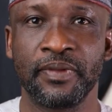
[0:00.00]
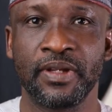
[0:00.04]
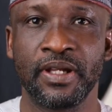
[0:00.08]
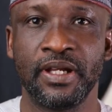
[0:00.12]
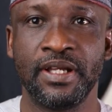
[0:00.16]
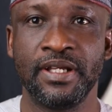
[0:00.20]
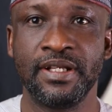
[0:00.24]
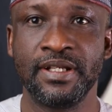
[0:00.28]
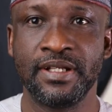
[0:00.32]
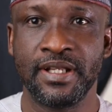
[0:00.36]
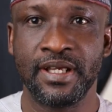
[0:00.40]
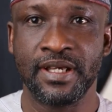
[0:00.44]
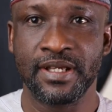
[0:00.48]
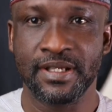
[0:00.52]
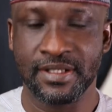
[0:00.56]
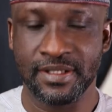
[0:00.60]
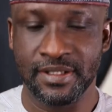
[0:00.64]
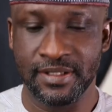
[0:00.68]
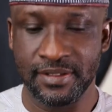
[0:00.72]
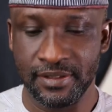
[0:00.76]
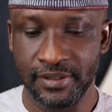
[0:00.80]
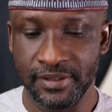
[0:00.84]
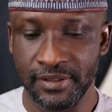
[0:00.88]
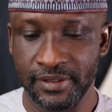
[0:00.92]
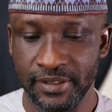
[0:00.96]

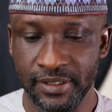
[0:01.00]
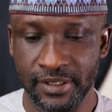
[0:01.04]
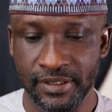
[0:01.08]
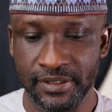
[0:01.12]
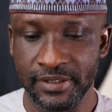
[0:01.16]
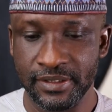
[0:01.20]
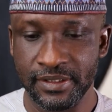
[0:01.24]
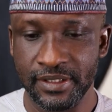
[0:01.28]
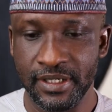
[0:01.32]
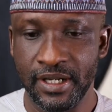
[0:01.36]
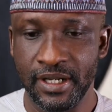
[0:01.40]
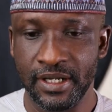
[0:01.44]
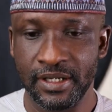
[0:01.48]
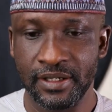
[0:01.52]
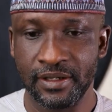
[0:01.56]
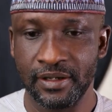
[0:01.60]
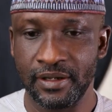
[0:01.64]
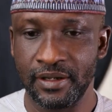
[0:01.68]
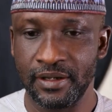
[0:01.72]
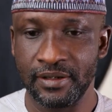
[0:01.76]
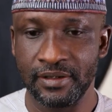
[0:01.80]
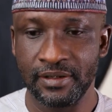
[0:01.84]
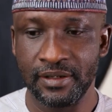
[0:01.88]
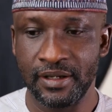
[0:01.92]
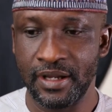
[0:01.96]
index in Nigeria
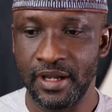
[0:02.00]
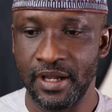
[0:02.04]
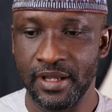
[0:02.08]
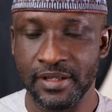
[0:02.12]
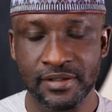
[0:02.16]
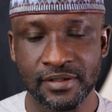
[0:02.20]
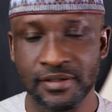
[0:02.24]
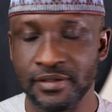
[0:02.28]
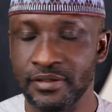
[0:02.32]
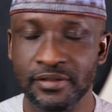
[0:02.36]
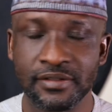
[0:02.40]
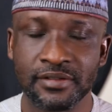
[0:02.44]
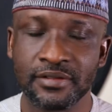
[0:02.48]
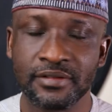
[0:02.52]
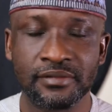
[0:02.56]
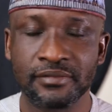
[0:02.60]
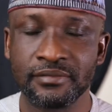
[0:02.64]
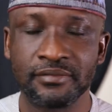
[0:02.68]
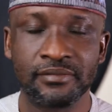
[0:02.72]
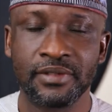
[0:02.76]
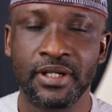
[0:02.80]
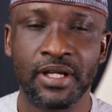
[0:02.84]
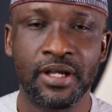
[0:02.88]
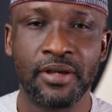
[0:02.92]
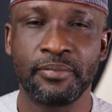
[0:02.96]
has not
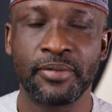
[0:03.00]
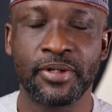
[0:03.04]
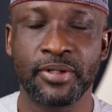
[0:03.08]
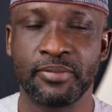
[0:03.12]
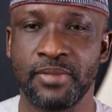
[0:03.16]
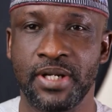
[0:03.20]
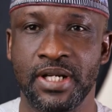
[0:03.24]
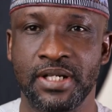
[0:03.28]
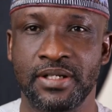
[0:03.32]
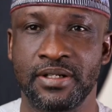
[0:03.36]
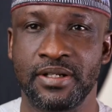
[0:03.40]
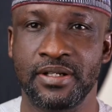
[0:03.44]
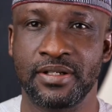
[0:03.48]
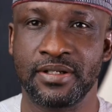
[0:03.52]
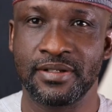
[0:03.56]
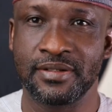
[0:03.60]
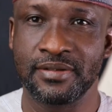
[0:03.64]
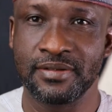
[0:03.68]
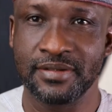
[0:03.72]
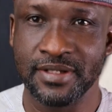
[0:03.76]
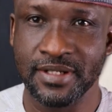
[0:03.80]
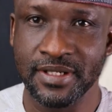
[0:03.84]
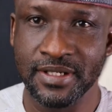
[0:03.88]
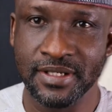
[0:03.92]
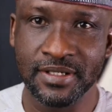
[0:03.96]
helped matters
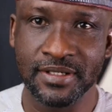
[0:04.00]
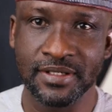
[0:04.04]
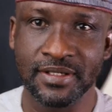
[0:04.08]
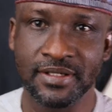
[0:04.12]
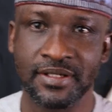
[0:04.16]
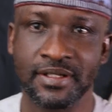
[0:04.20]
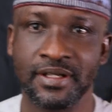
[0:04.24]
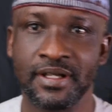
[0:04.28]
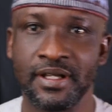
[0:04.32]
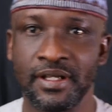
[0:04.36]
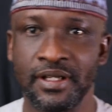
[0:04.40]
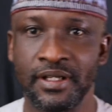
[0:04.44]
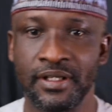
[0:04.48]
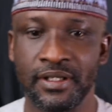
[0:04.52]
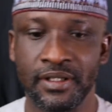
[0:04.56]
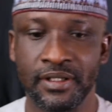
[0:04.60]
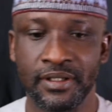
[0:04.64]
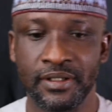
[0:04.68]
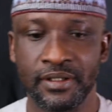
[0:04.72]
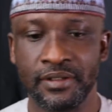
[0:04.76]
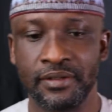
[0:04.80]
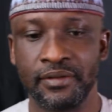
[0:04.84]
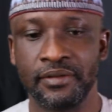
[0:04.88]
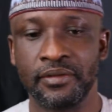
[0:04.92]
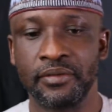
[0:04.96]
since
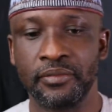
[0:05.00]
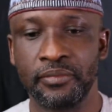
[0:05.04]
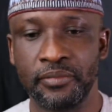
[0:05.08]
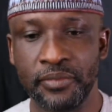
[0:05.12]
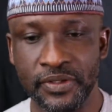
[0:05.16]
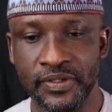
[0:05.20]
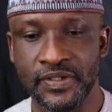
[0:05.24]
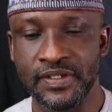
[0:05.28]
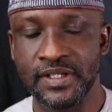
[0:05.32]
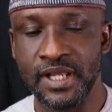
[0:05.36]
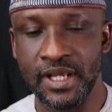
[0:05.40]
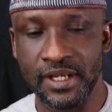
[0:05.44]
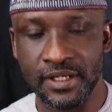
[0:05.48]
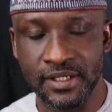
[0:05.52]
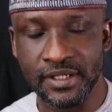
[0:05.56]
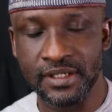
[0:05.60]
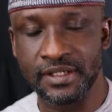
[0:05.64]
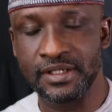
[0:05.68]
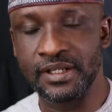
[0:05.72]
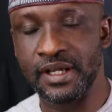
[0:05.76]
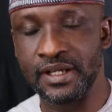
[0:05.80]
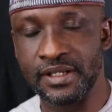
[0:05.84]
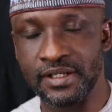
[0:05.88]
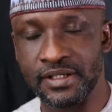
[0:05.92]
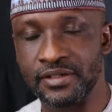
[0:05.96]
we
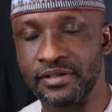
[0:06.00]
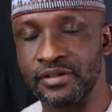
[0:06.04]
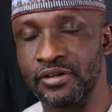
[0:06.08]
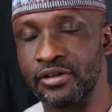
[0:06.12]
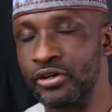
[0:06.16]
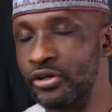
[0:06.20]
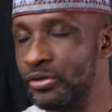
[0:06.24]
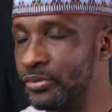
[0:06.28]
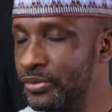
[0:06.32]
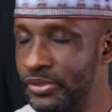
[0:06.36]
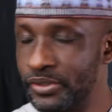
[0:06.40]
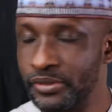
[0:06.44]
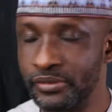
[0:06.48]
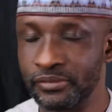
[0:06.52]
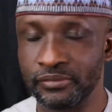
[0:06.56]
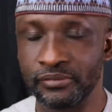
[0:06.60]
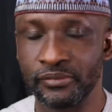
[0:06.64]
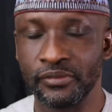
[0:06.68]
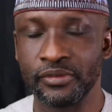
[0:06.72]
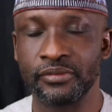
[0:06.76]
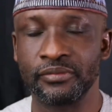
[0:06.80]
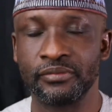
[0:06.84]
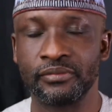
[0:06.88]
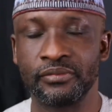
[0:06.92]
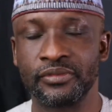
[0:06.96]
started anti-corruption,
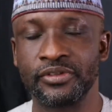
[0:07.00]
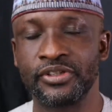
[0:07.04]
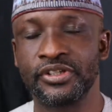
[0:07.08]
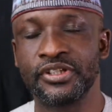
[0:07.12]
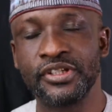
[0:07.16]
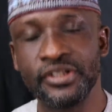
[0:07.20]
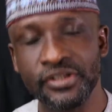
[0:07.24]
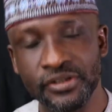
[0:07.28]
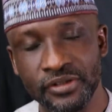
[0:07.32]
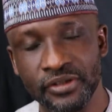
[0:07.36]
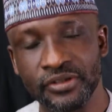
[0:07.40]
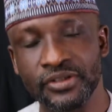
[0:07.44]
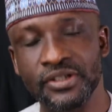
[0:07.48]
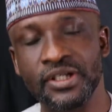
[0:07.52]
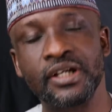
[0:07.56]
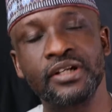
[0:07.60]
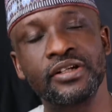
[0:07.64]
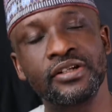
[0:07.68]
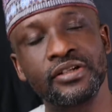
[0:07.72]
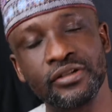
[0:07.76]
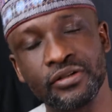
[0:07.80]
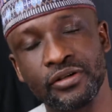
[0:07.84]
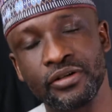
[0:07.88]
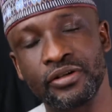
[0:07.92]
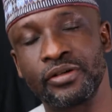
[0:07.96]
serious
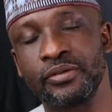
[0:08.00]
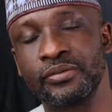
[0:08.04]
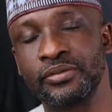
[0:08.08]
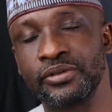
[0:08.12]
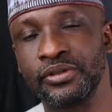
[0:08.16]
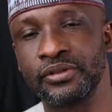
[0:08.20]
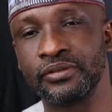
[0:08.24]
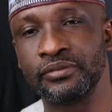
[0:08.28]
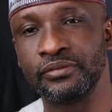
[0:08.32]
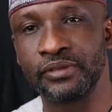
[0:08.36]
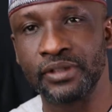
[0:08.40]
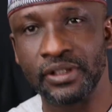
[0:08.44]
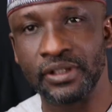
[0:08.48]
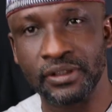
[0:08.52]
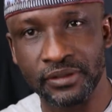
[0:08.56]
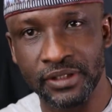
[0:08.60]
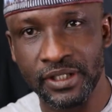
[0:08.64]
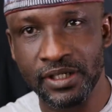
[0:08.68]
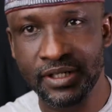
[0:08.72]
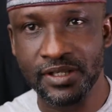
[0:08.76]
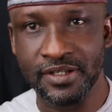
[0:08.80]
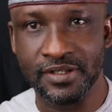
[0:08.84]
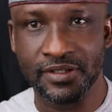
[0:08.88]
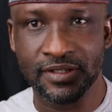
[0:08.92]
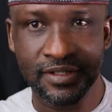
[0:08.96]
anti-corruption,
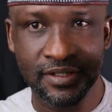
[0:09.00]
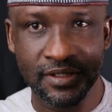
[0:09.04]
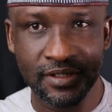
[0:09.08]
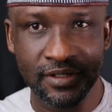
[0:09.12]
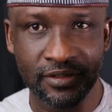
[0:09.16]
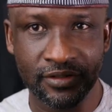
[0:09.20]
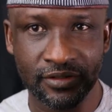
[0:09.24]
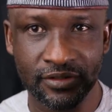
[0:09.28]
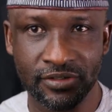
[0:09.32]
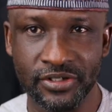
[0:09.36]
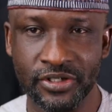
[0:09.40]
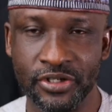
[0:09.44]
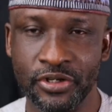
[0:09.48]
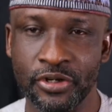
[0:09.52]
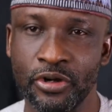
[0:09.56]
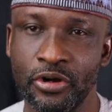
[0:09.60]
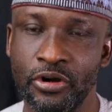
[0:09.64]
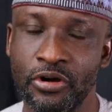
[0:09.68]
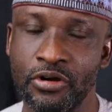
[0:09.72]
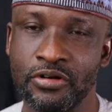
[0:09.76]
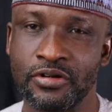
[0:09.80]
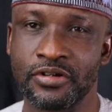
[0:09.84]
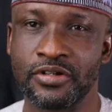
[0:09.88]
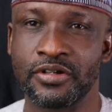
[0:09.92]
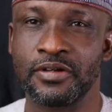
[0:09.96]
that is serious in
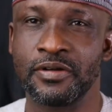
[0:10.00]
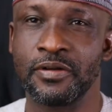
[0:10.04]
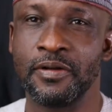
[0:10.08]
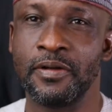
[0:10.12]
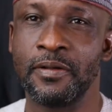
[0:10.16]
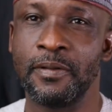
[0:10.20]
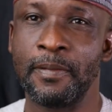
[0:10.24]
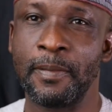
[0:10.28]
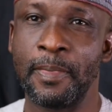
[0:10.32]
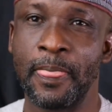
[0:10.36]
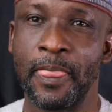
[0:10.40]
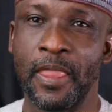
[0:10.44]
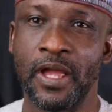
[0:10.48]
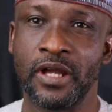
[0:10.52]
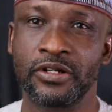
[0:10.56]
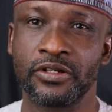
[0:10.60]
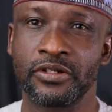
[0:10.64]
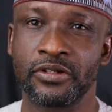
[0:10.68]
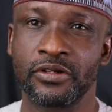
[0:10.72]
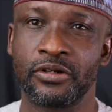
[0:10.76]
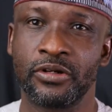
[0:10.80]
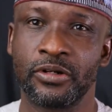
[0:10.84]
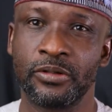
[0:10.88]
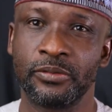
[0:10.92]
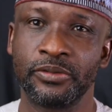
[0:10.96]
court
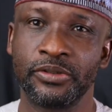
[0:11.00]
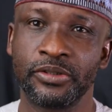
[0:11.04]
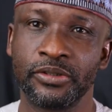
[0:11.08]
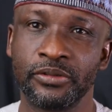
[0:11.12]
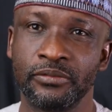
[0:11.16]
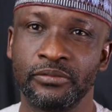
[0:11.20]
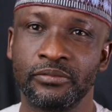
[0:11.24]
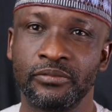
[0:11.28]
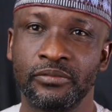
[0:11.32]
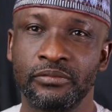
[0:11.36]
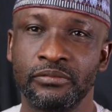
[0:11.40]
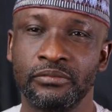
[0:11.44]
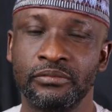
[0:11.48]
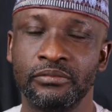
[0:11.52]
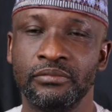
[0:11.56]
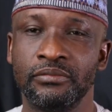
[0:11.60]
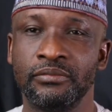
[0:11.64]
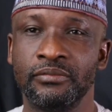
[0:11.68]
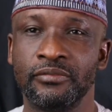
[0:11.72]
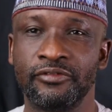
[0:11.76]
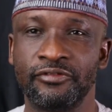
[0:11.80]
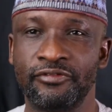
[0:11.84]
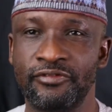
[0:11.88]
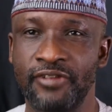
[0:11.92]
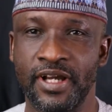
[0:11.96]
anti-corruption
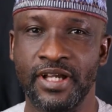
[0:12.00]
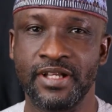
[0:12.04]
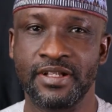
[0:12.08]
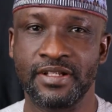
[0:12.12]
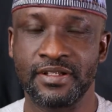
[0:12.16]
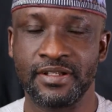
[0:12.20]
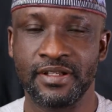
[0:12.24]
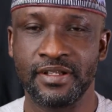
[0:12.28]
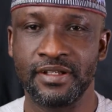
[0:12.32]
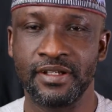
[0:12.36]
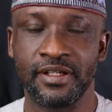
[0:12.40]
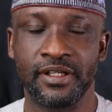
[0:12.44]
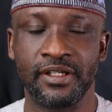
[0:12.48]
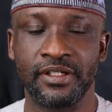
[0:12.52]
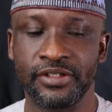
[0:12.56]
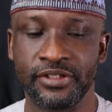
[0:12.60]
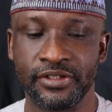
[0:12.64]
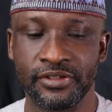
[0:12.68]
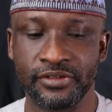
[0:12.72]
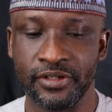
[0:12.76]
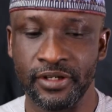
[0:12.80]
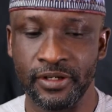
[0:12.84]
fight in Nigeria.